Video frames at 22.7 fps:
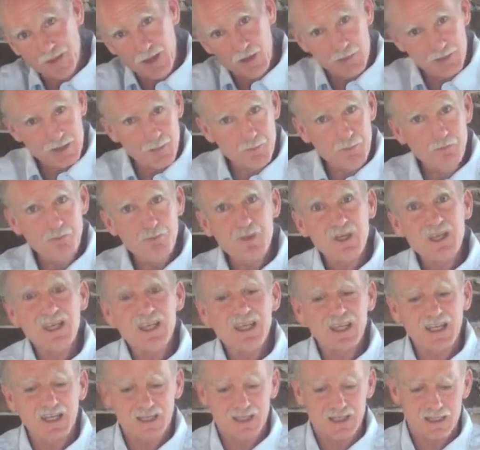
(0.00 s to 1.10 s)
That was a
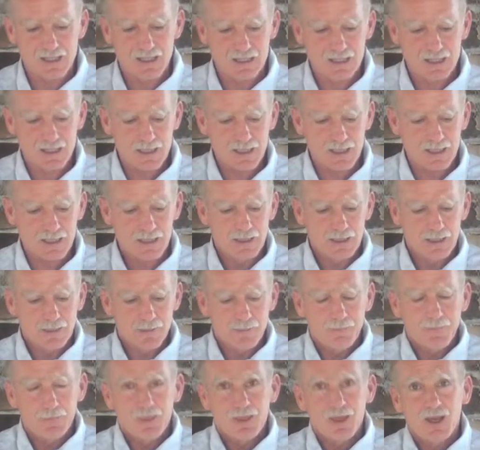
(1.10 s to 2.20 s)
means.
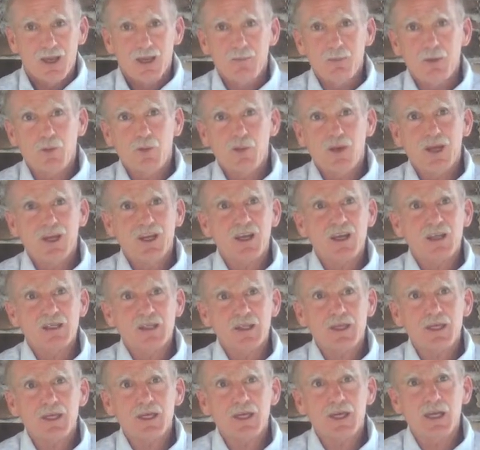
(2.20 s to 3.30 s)
But when I got to
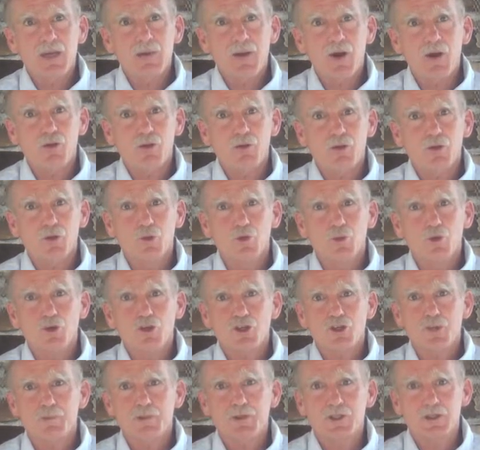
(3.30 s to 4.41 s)
thinking about the
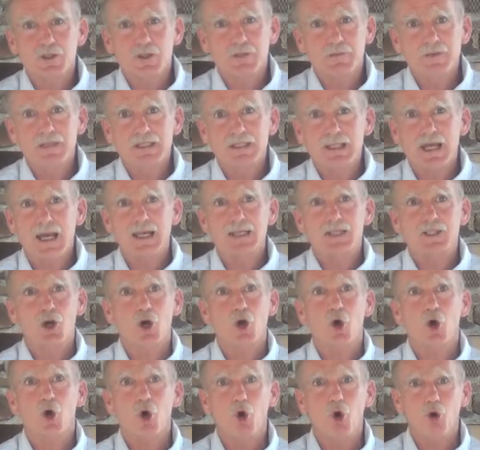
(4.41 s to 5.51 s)
worship service as a
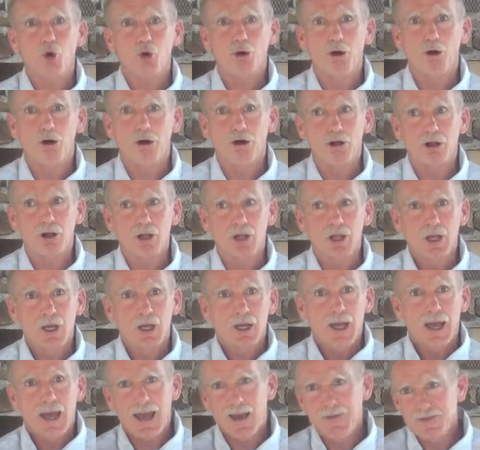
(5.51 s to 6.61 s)
whole
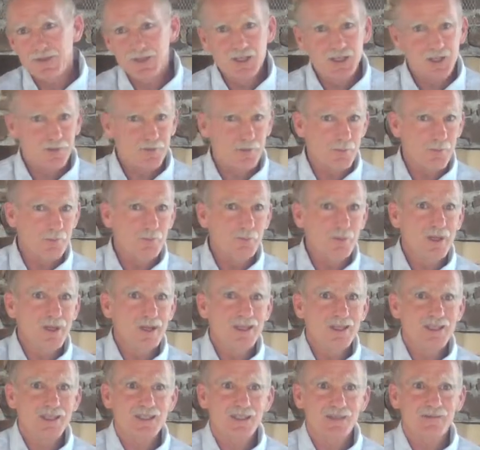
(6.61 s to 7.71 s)
and the different
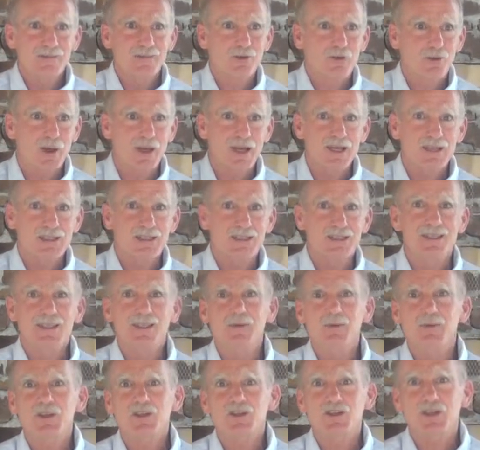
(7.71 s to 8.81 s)
means of grace, the
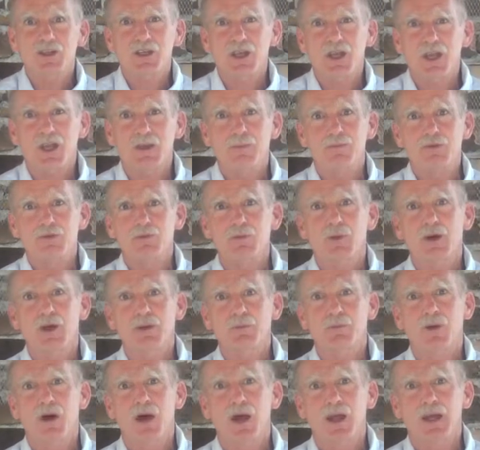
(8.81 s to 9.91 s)
image that came to
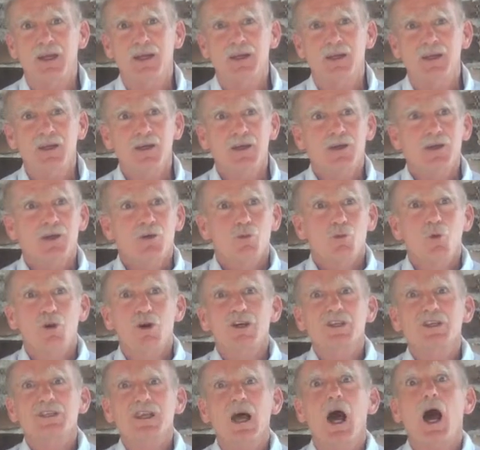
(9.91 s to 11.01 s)
my mind
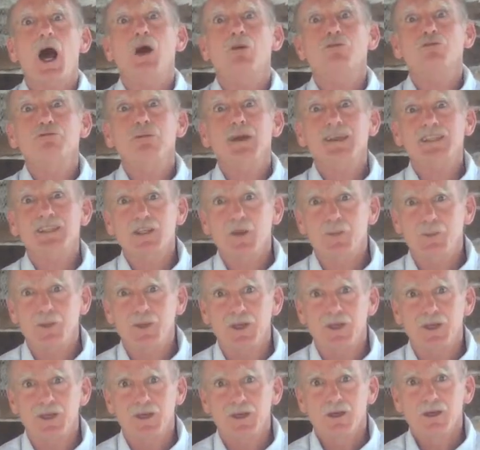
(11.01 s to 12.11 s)
was a
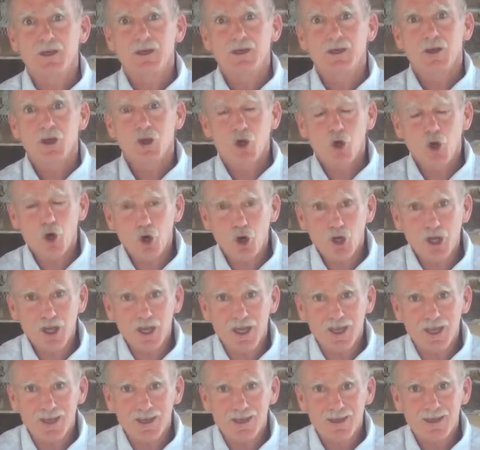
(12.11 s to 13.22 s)
recipe,
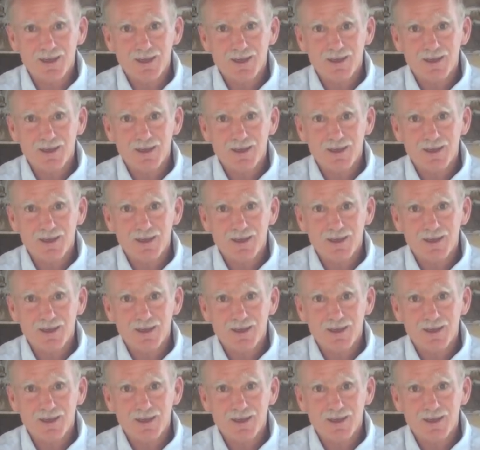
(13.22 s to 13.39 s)
cooking.